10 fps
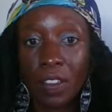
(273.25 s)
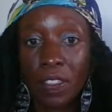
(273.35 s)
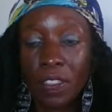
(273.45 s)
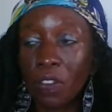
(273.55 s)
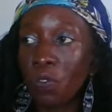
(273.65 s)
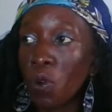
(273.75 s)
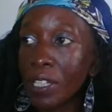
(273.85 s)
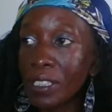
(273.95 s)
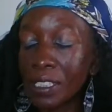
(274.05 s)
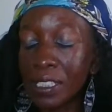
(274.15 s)
the
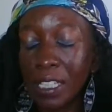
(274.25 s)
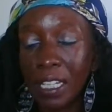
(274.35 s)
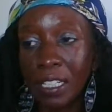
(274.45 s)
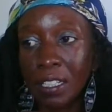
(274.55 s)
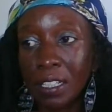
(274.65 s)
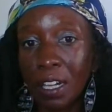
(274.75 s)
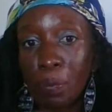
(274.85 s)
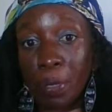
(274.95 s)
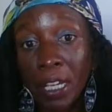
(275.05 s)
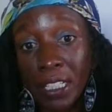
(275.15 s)
voices and the
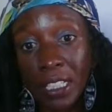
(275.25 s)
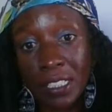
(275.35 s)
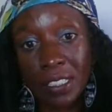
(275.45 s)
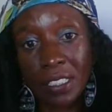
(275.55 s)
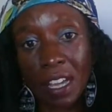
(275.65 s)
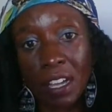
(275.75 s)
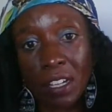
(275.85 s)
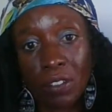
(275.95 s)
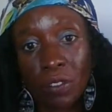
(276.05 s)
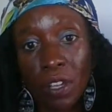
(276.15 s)
opinions
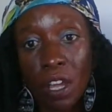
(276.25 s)
of